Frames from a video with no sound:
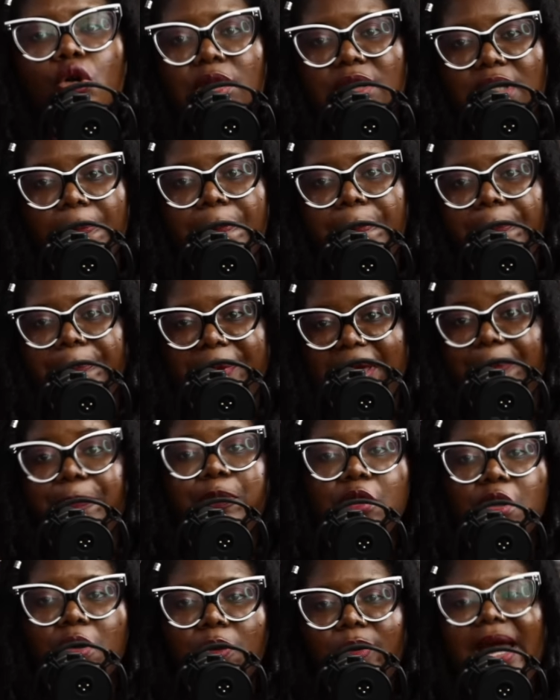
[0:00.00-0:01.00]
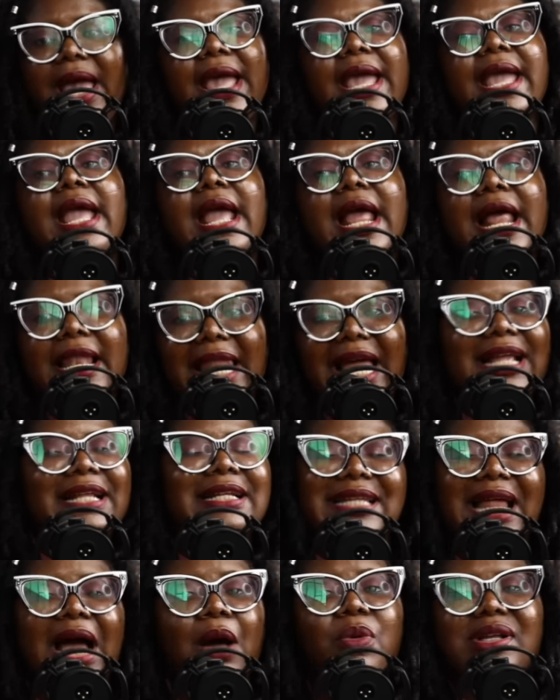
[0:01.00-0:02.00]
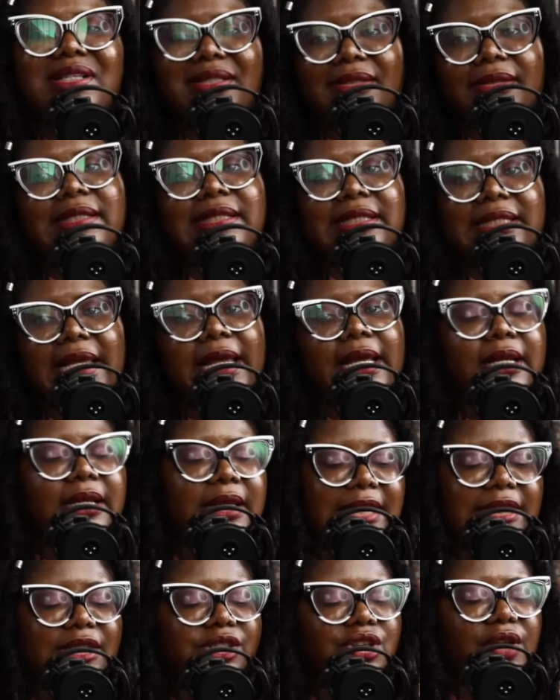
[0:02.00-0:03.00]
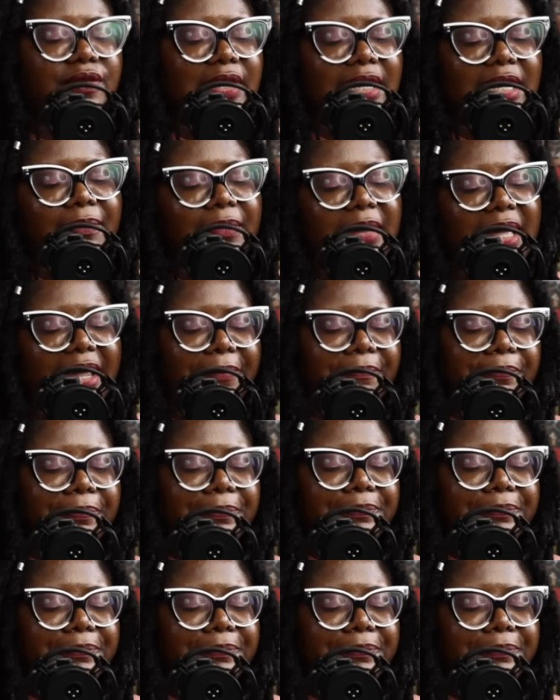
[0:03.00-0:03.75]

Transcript: the people away like that was the scene he served and i'm like